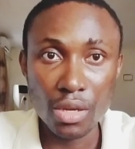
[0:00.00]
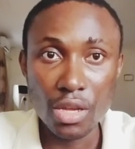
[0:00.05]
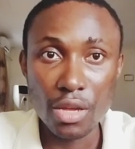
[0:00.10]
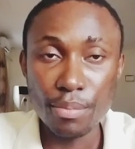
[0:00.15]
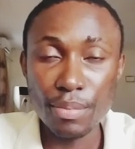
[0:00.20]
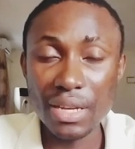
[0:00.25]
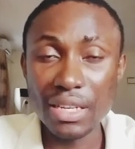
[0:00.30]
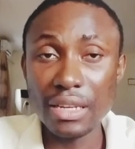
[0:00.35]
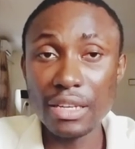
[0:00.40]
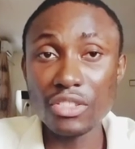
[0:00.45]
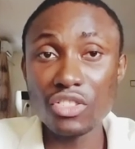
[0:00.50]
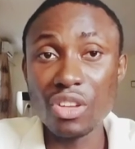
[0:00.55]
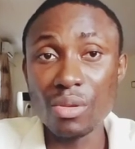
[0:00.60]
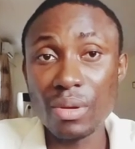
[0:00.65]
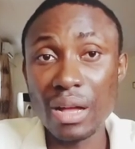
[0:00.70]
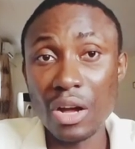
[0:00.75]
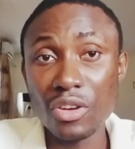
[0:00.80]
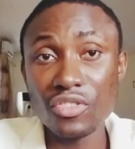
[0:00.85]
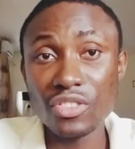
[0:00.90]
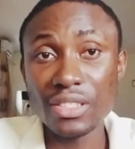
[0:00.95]
But in
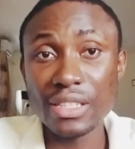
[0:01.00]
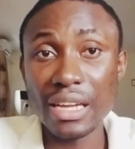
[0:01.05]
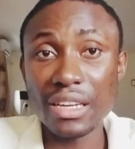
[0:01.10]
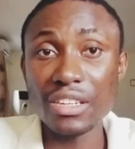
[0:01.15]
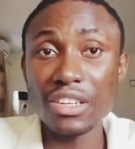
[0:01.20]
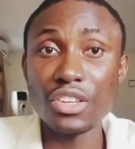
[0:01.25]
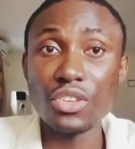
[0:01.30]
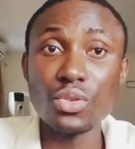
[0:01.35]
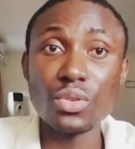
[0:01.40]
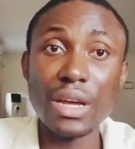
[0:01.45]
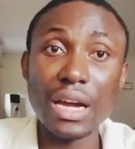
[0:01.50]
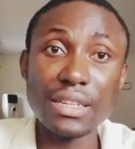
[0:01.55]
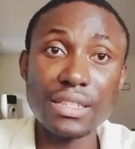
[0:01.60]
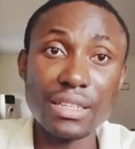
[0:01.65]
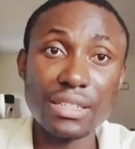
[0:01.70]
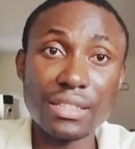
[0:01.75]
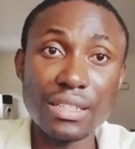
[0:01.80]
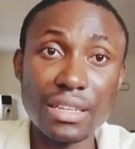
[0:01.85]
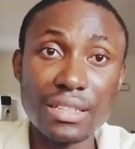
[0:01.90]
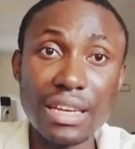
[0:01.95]
some countries, like in the
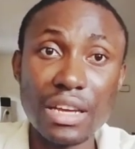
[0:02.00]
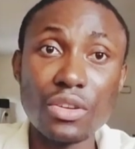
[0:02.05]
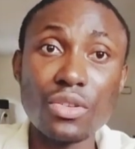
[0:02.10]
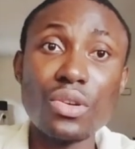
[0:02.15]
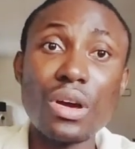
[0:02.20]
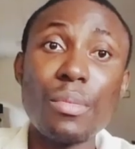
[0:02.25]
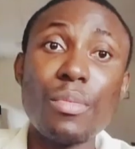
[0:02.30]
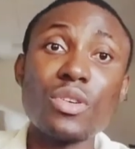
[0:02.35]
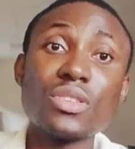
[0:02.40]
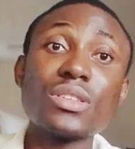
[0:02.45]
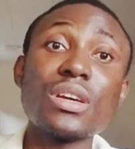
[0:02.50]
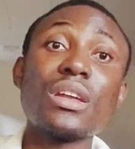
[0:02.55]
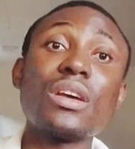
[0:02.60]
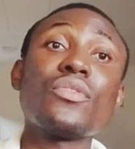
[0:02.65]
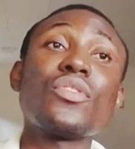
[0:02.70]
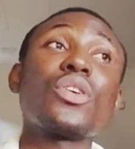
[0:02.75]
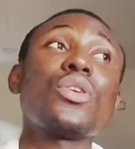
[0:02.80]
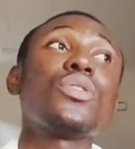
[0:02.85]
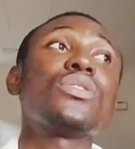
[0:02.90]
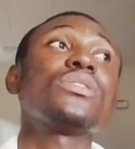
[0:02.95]
United States, I don't know about South
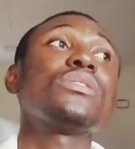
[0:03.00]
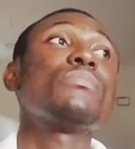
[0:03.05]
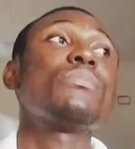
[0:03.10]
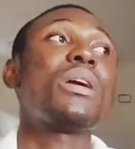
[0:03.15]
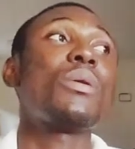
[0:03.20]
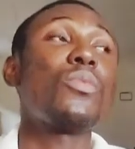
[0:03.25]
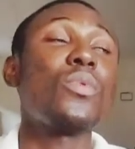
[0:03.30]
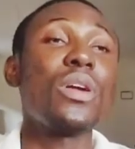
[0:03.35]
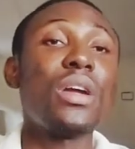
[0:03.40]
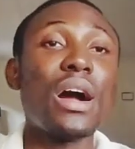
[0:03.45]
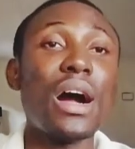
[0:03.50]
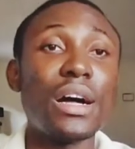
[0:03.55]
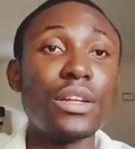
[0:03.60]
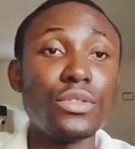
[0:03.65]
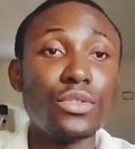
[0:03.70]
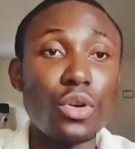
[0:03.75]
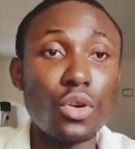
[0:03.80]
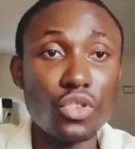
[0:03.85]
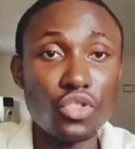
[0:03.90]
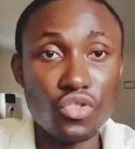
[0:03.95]
Africa or Zimbabwe,
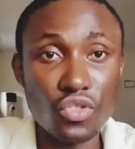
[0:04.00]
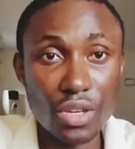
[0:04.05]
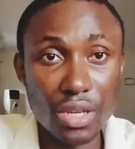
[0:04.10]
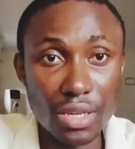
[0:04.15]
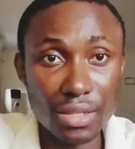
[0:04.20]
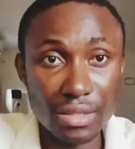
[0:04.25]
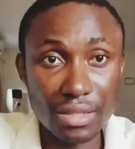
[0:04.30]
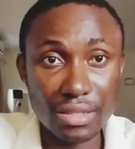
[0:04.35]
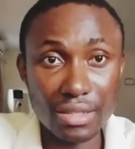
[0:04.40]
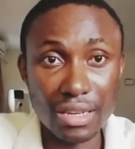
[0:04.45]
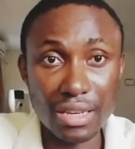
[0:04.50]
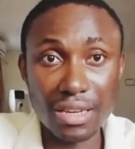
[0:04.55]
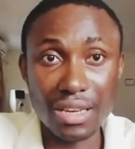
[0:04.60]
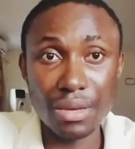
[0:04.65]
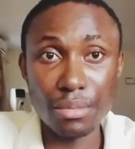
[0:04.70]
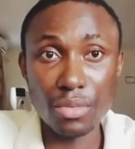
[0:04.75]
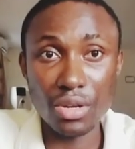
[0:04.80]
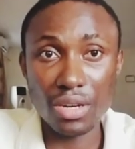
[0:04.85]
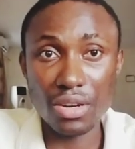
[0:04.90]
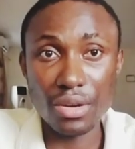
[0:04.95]
adultery isn't a
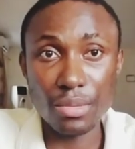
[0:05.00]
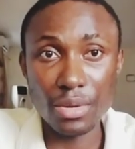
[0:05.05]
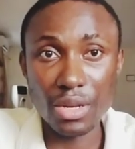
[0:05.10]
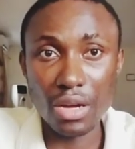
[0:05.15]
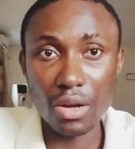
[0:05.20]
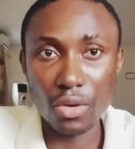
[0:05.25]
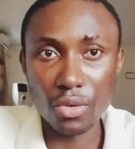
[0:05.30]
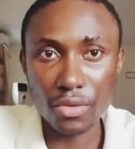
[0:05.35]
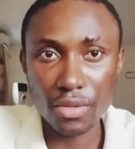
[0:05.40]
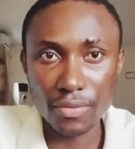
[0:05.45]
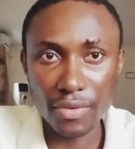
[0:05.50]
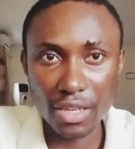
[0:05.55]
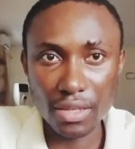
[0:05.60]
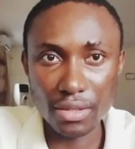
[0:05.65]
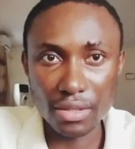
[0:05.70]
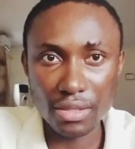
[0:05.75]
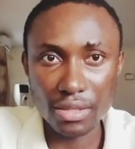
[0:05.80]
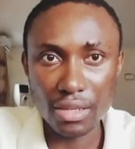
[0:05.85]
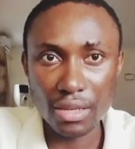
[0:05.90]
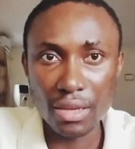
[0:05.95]
criminal
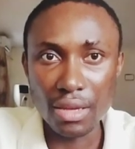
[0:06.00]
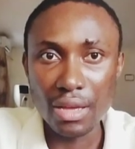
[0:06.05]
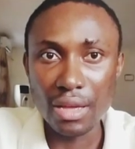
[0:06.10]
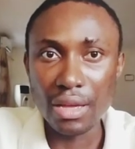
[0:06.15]
offense.